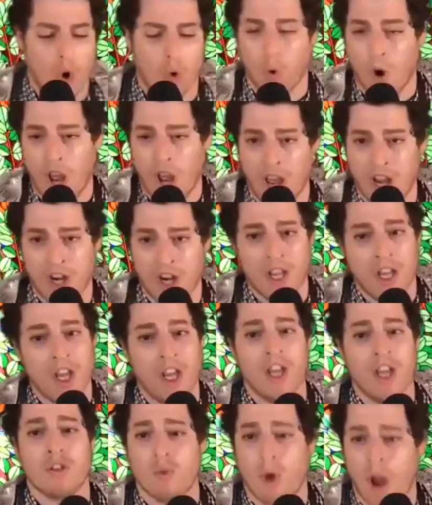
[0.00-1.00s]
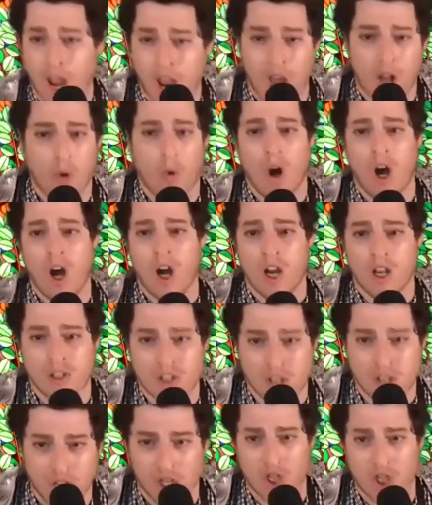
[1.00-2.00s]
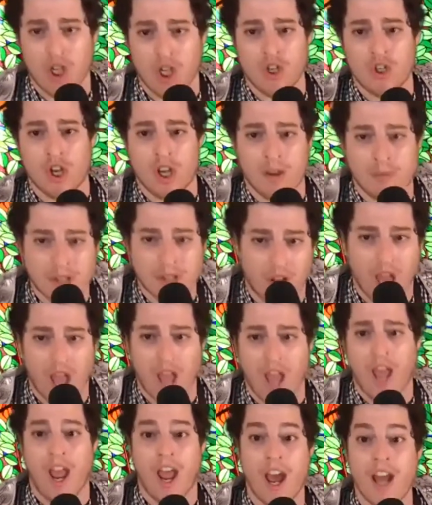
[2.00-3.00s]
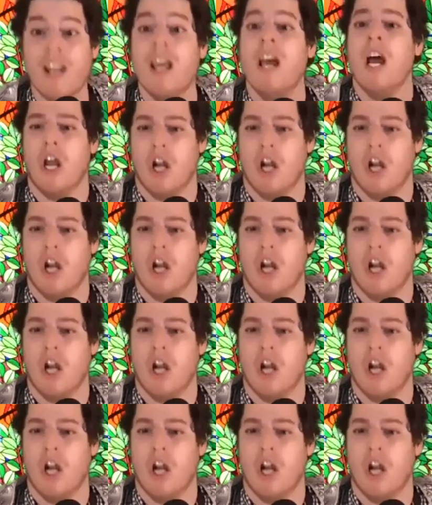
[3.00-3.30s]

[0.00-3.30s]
When Israel was in Egypt's land,